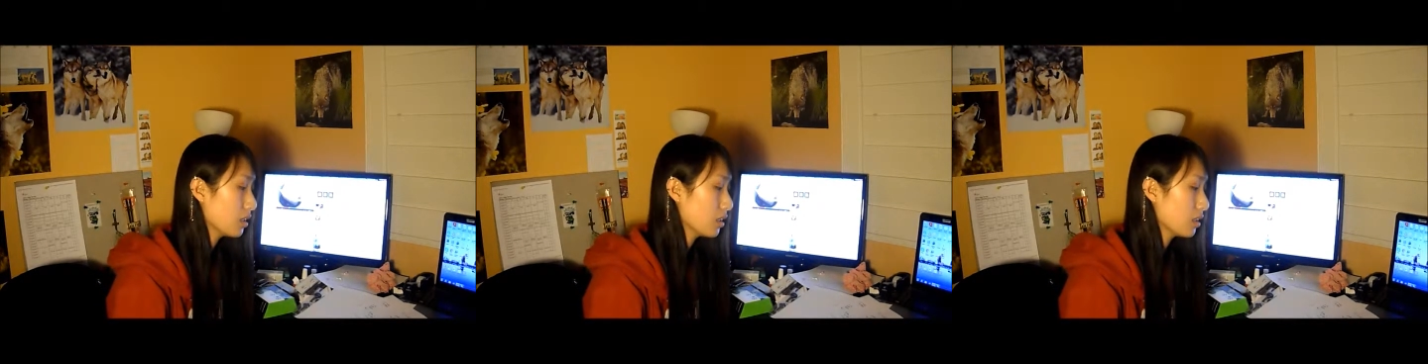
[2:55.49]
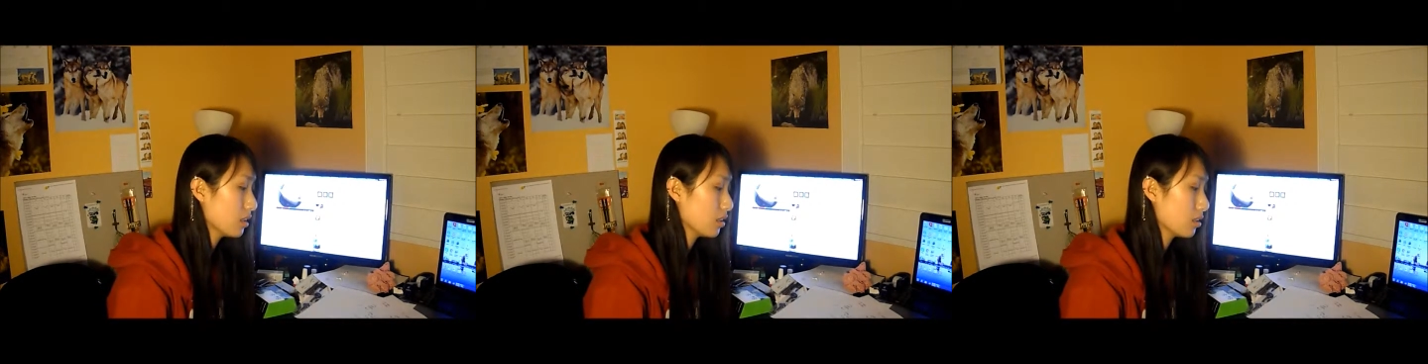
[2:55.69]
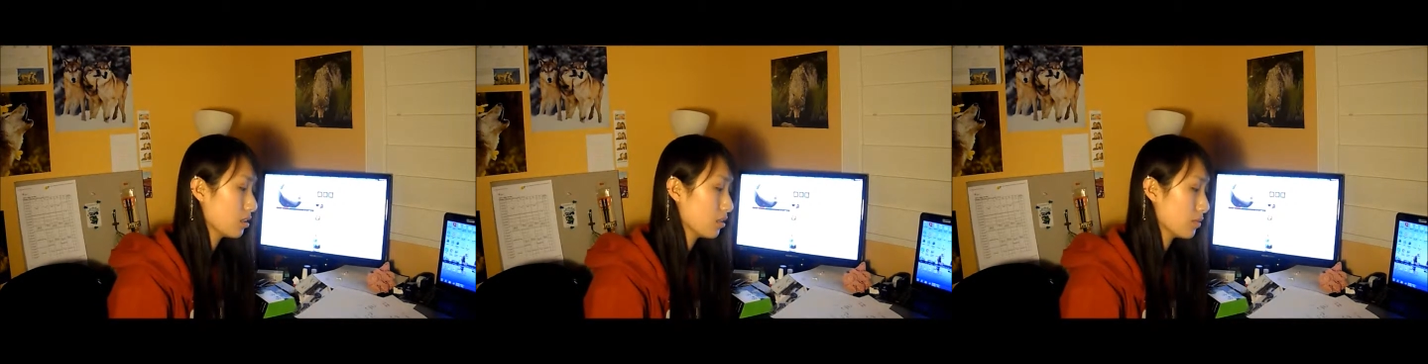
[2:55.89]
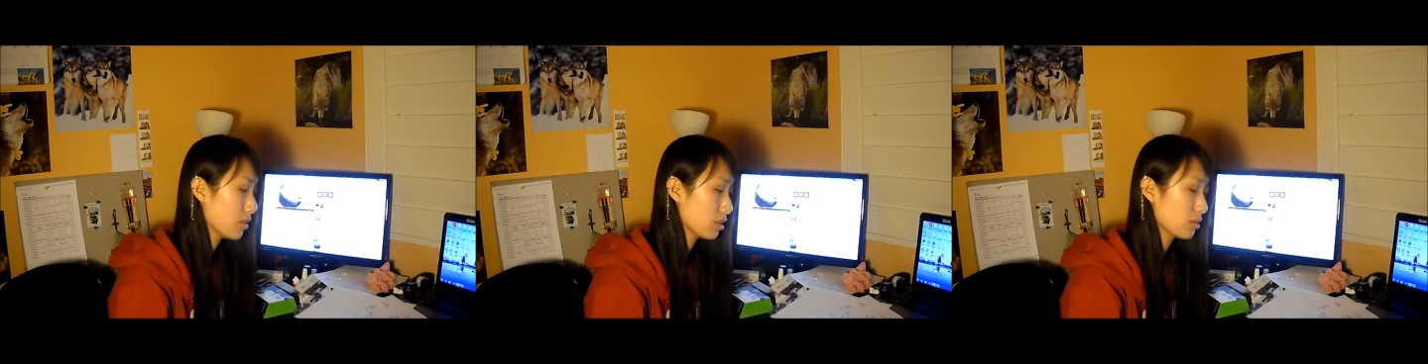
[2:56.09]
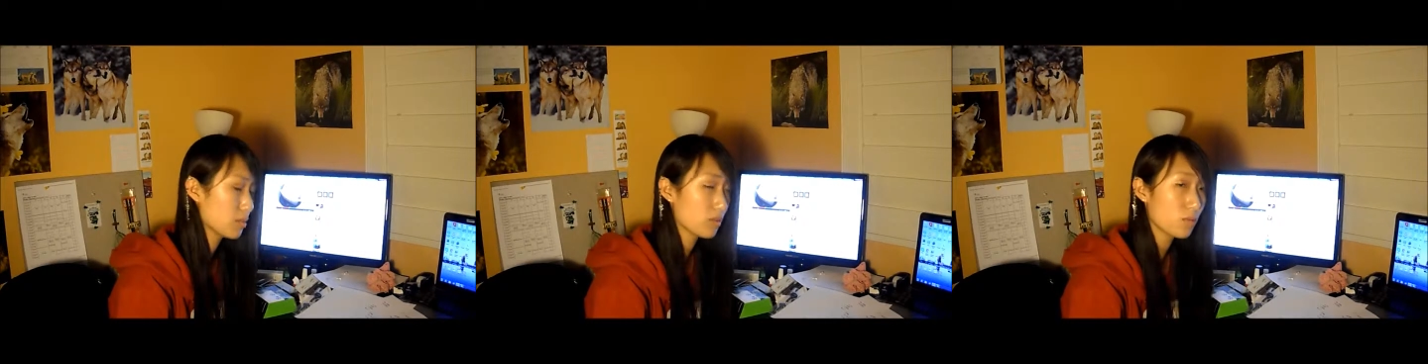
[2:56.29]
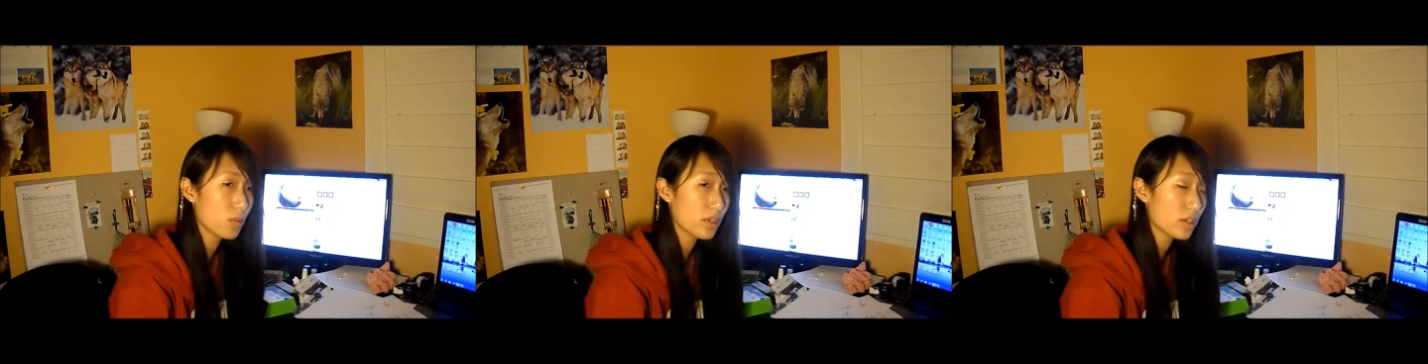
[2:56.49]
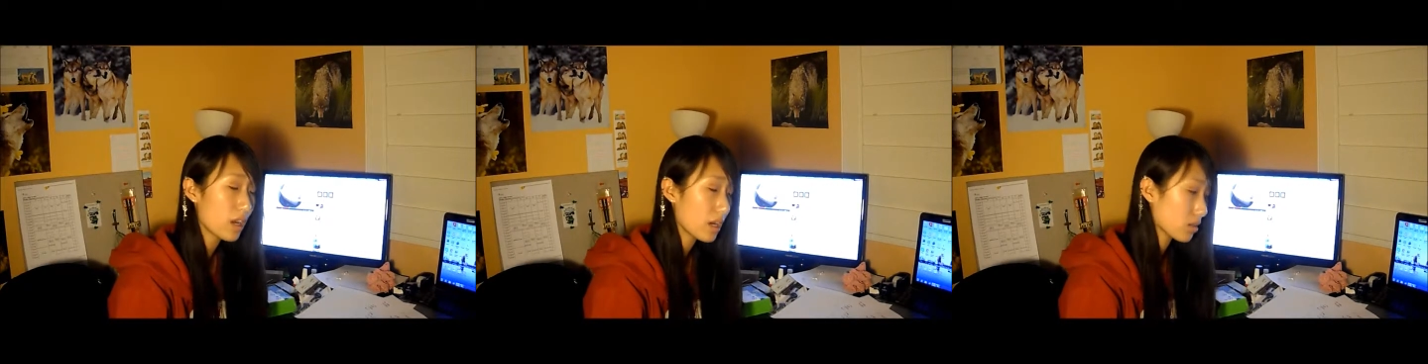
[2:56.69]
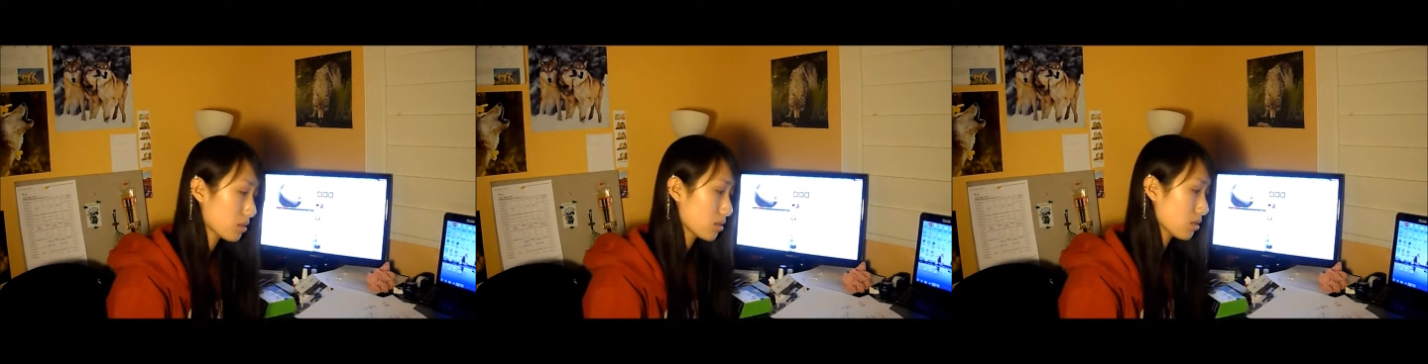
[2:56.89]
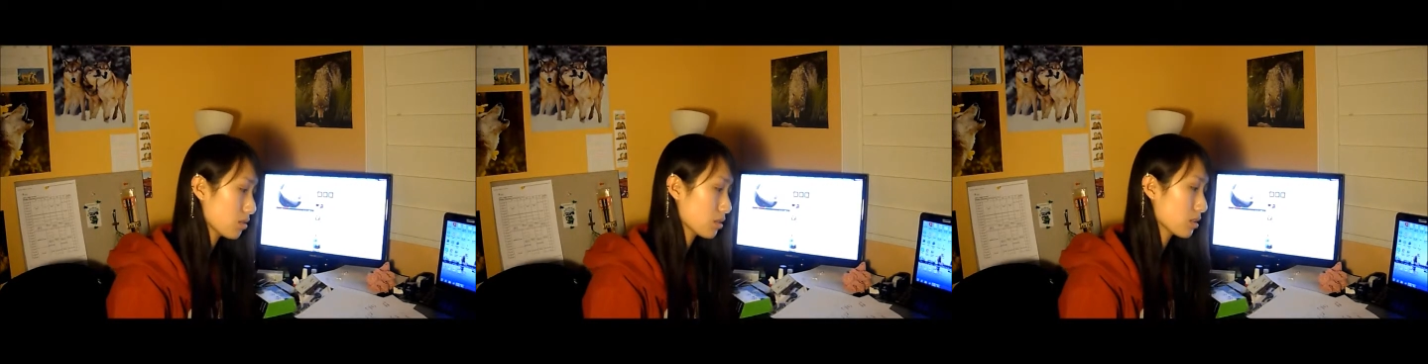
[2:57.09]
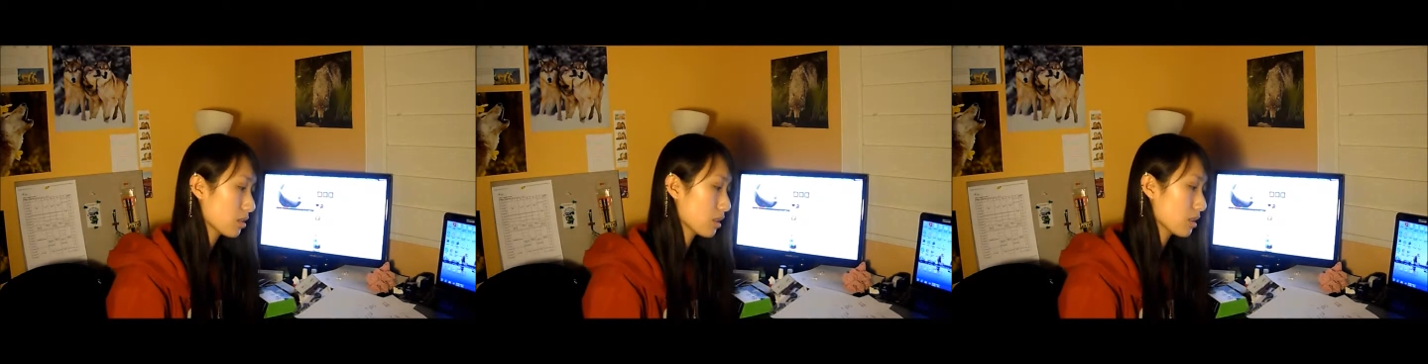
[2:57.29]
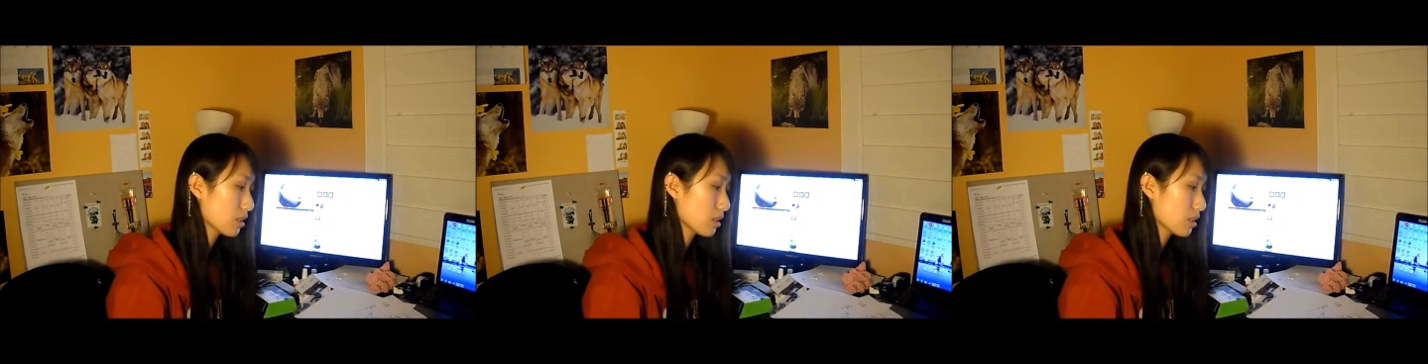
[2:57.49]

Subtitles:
in a volume of 1 ounce usually.